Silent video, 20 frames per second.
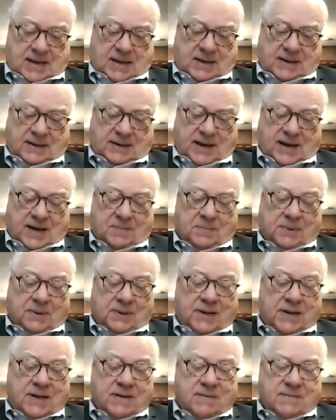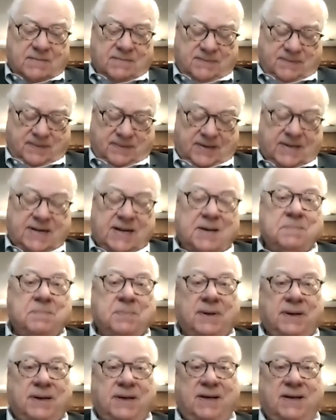uh, I believe
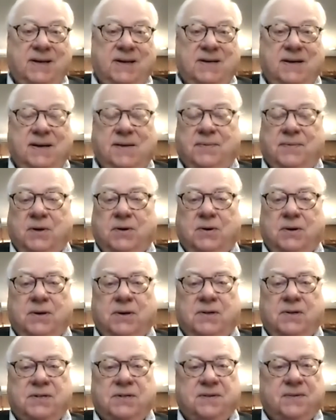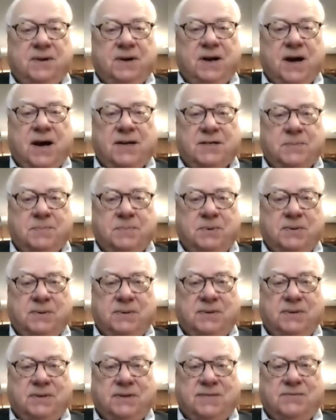deeply in the goodness of the
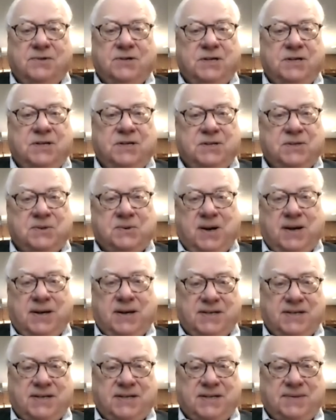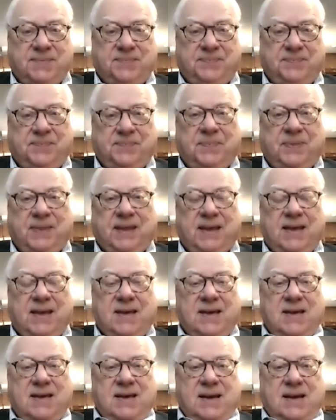gospel of Jesus Christ,
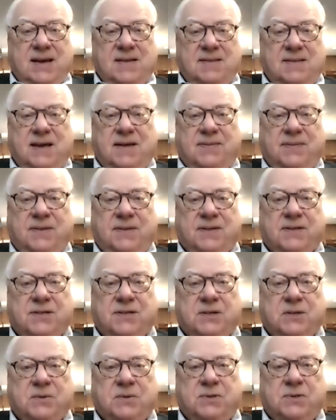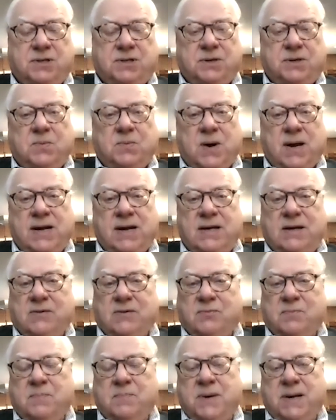and that this Christian way
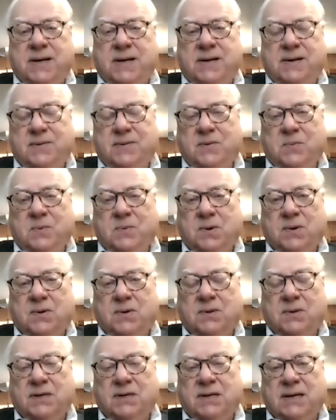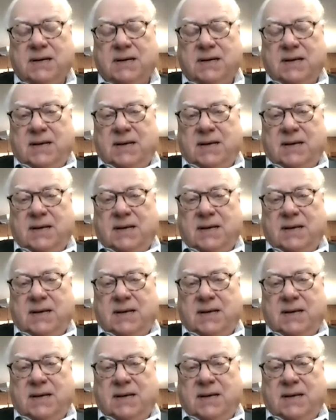of being in the world